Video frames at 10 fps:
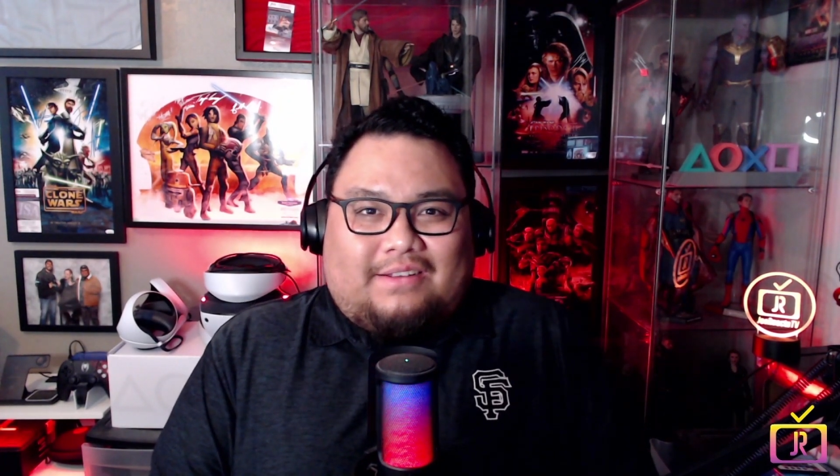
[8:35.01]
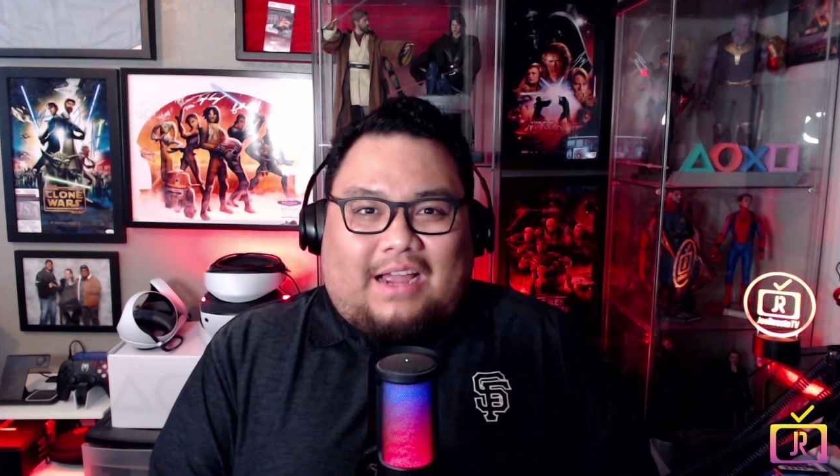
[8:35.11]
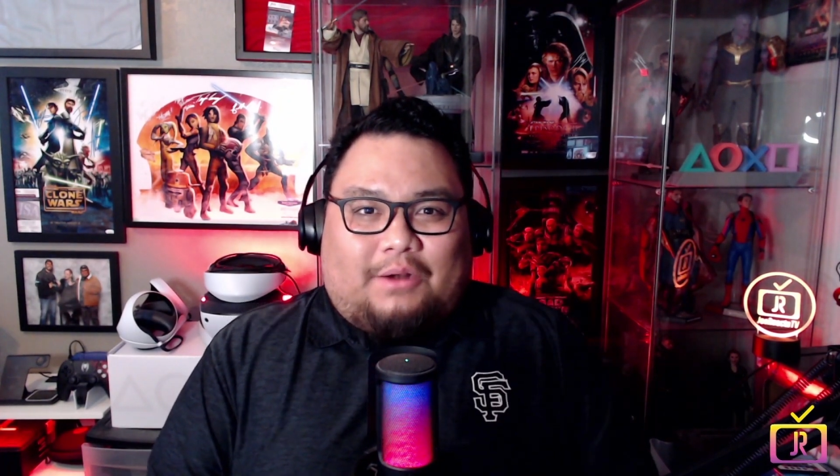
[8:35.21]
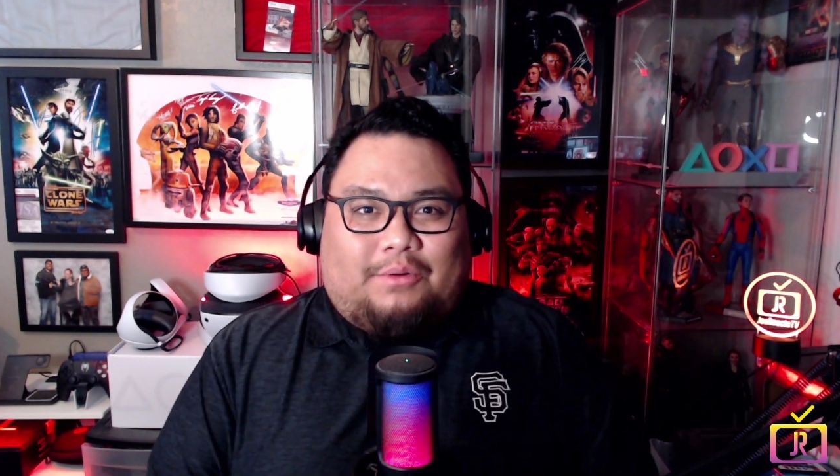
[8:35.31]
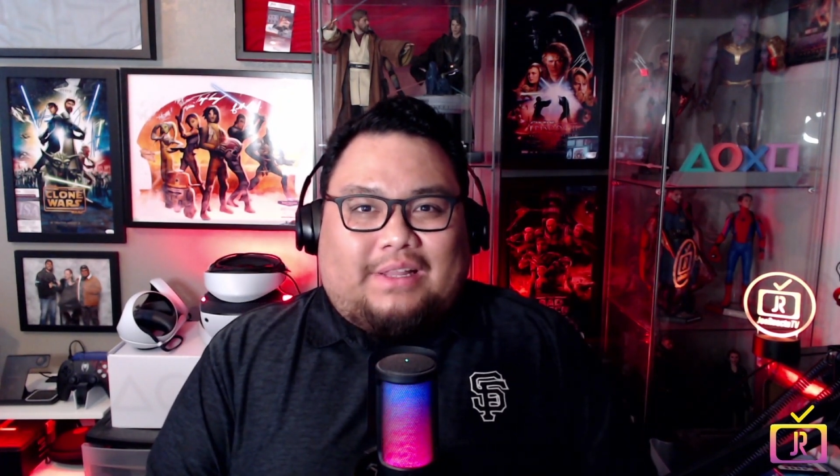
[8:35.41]

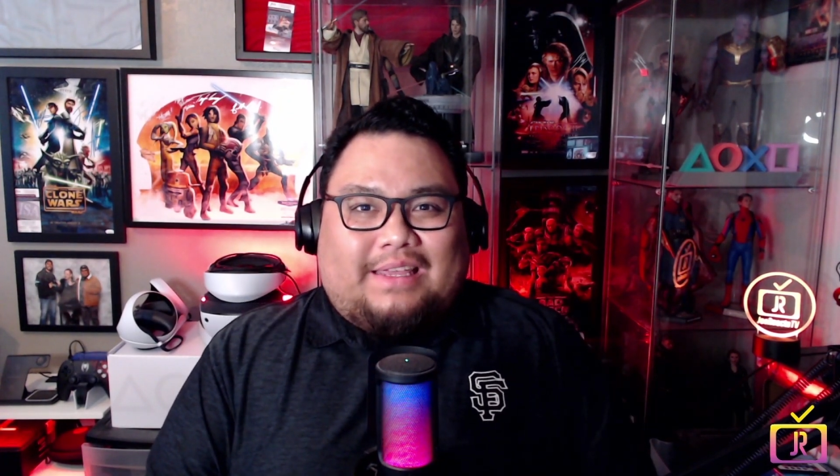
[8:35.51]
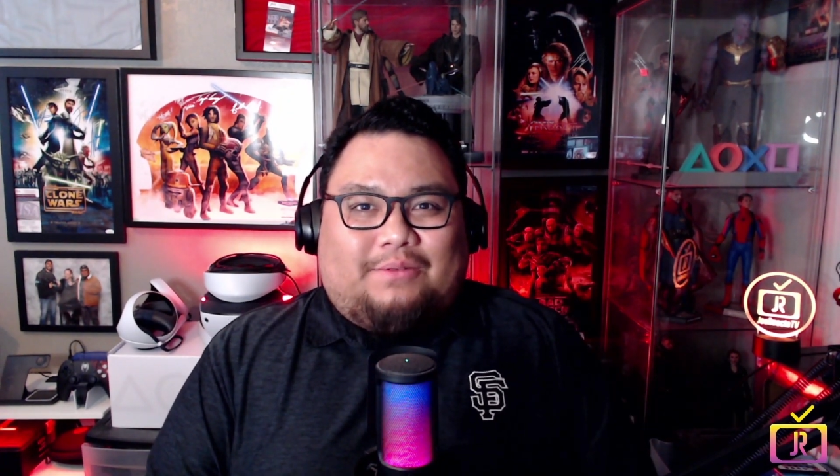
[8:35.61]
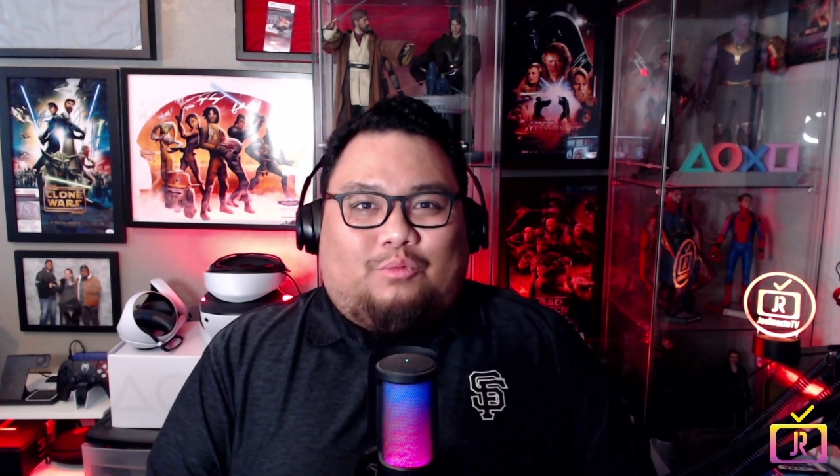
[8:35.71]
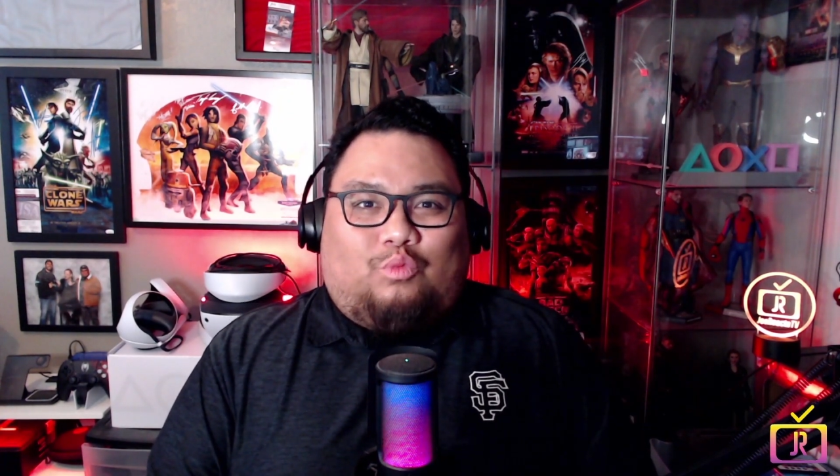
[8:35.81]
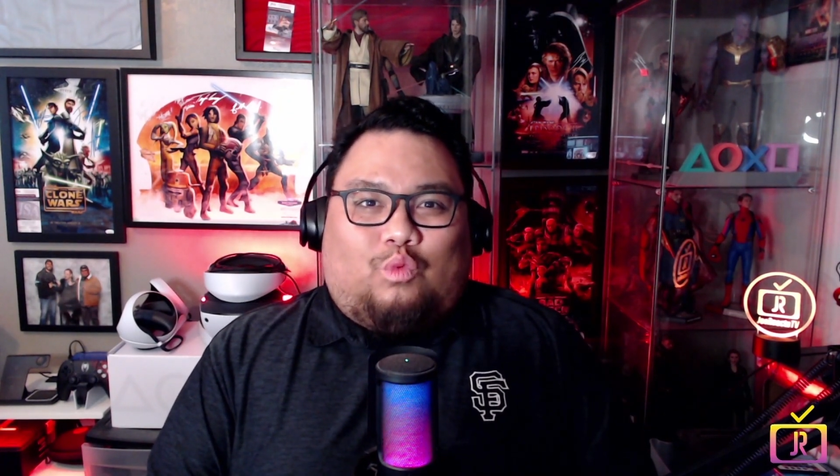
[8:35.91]
I really
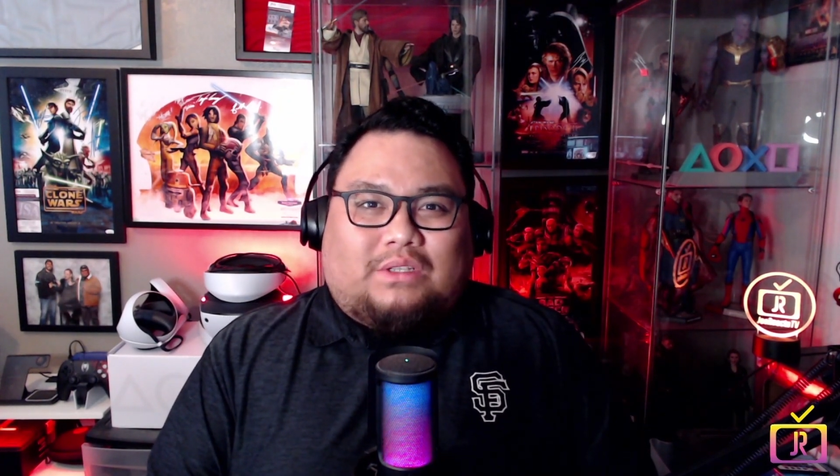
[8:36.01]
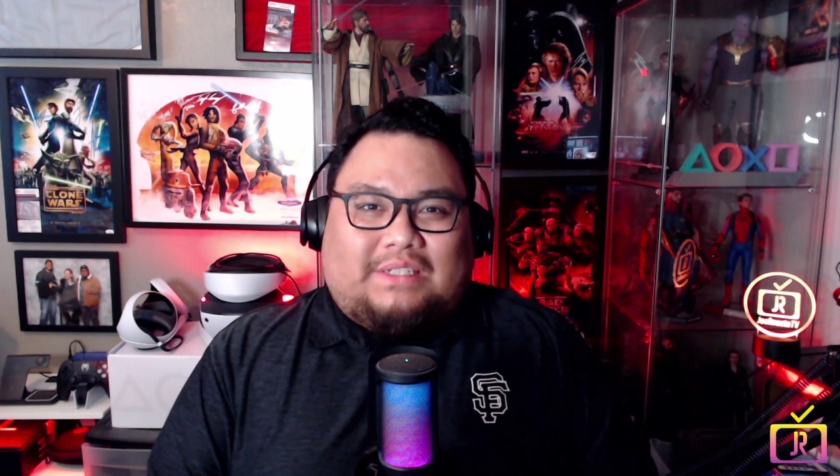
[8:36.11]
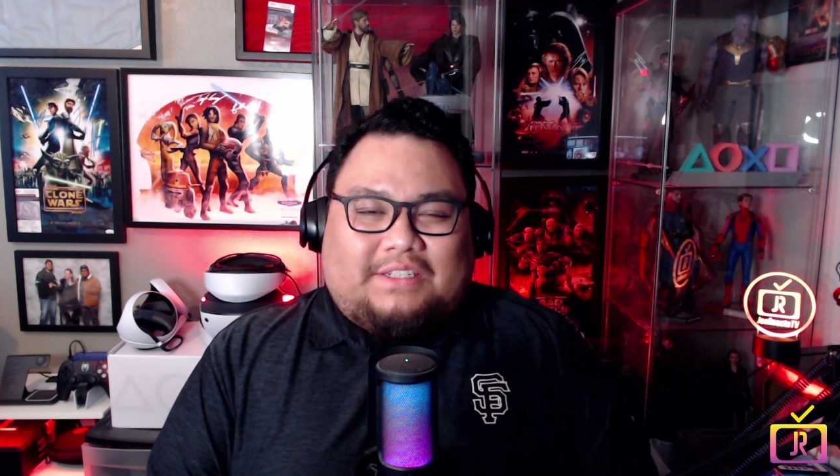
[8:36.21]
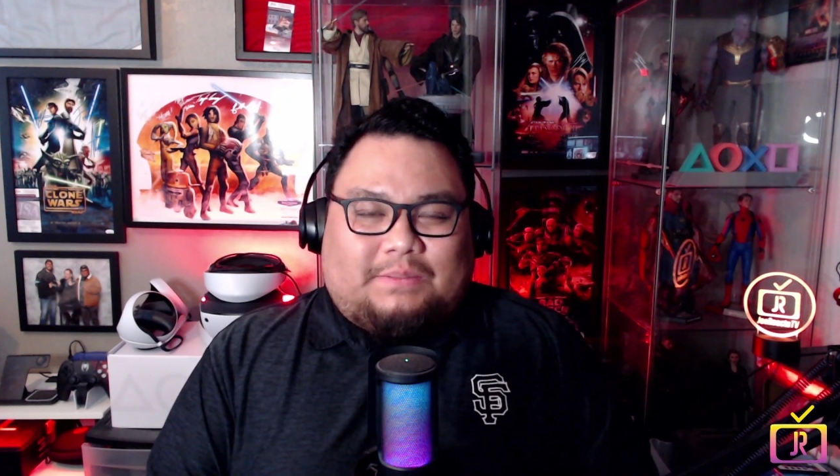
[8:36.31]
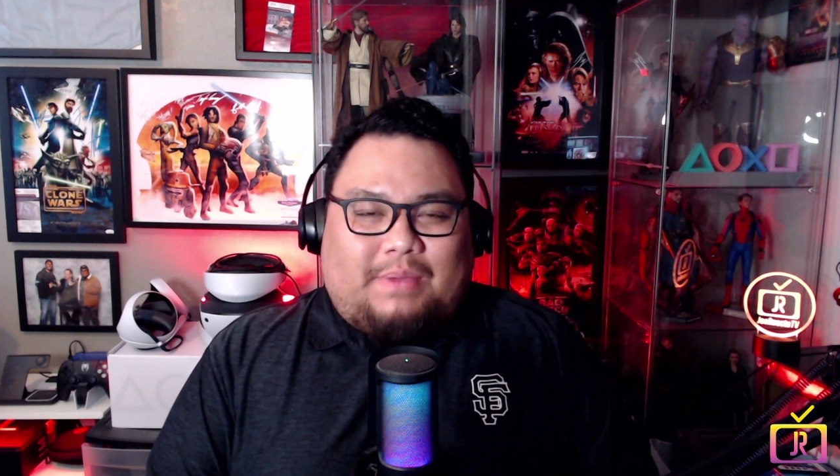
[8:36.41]
wasn't
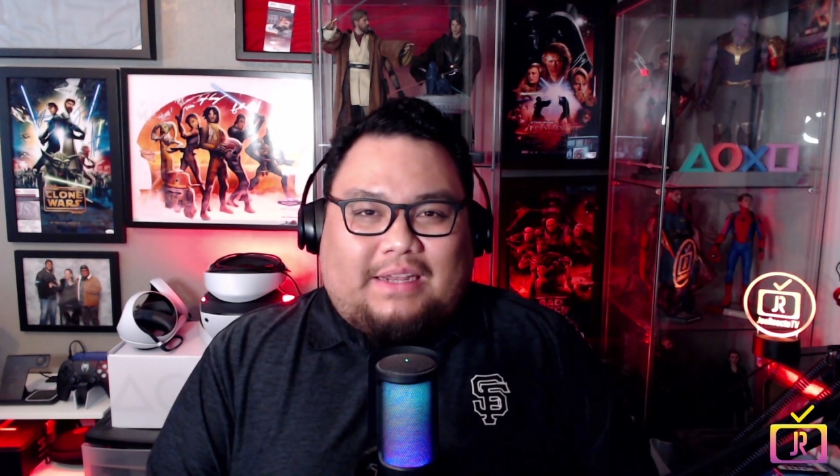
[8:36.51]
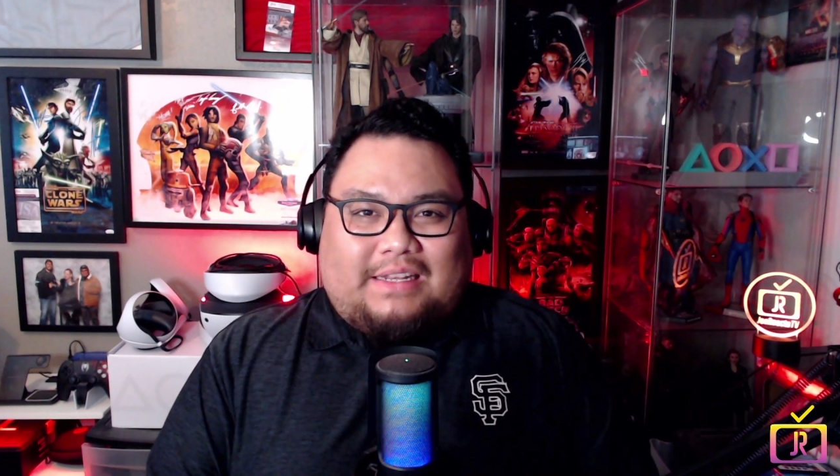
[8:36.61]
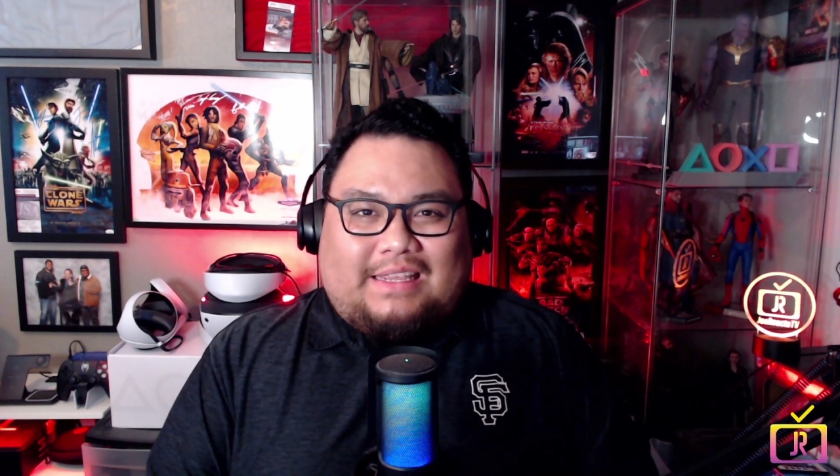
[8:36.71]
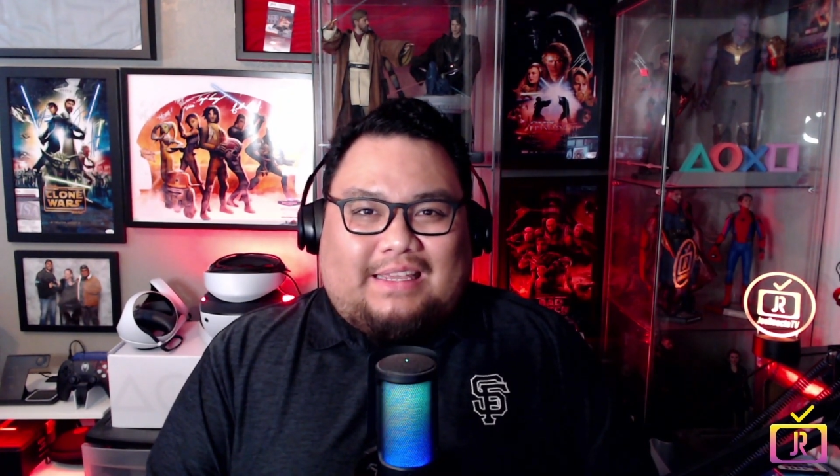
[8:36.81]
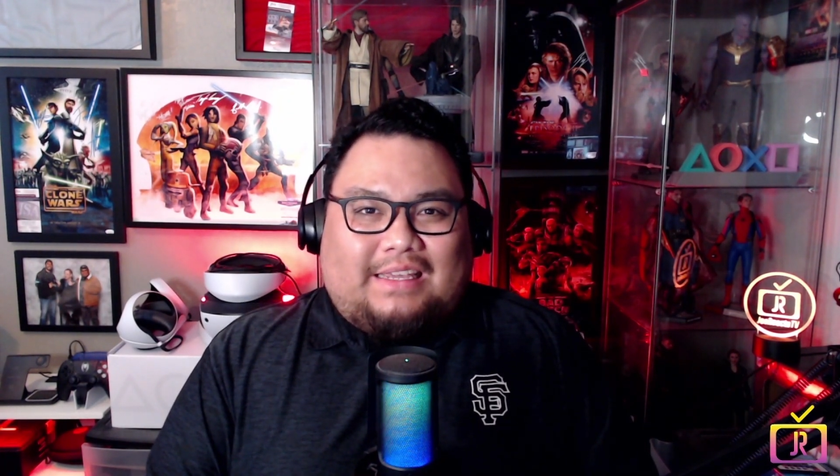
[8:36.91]

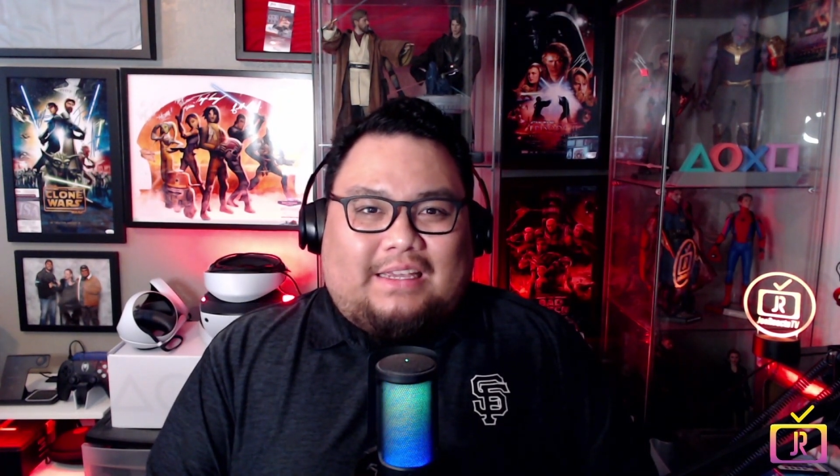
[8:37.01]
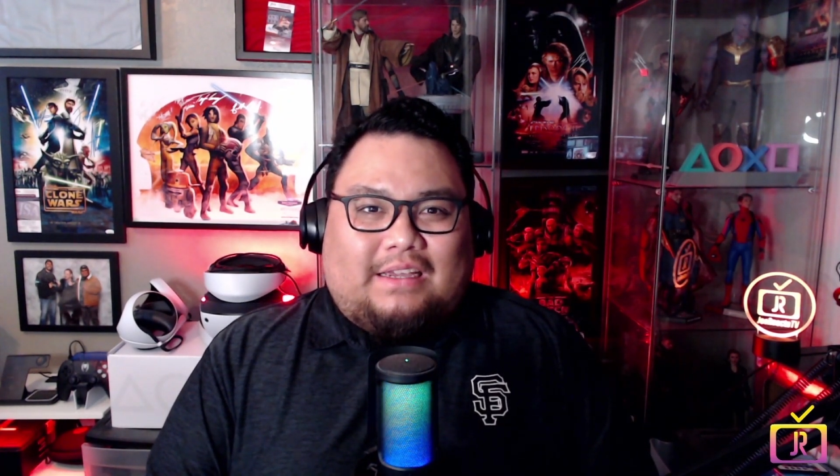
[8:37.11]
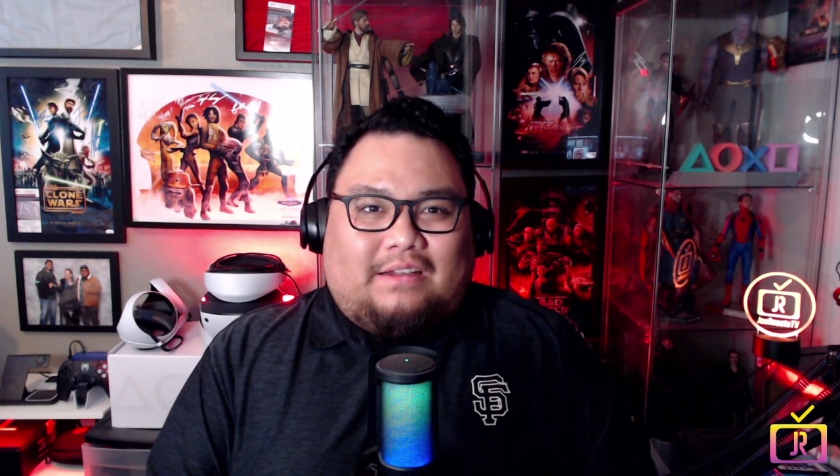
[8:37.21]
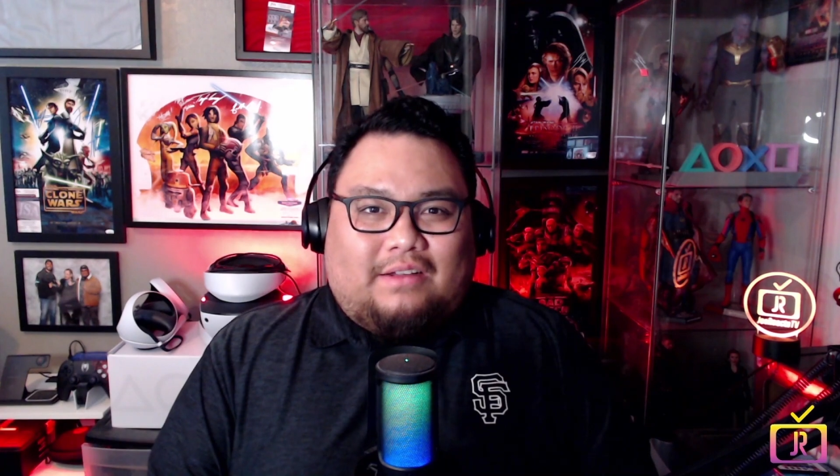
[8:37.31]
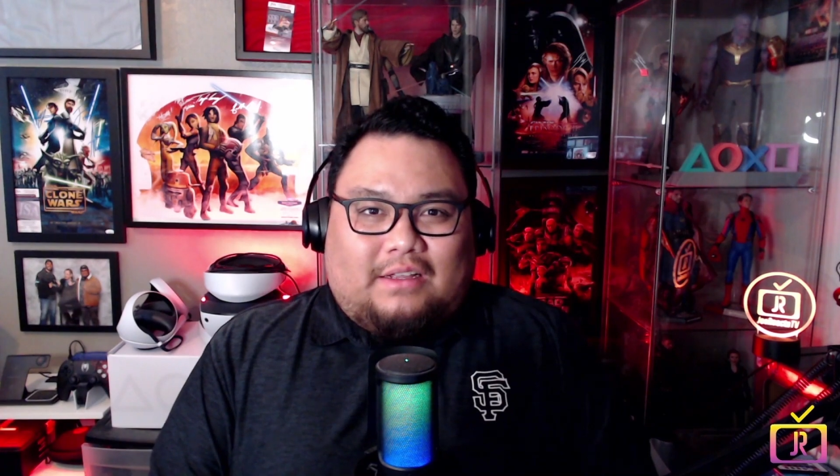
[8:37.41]

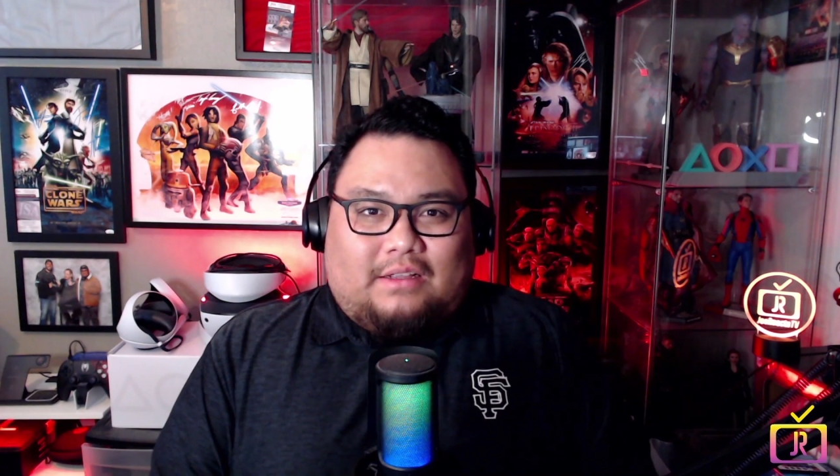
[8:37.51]
expecting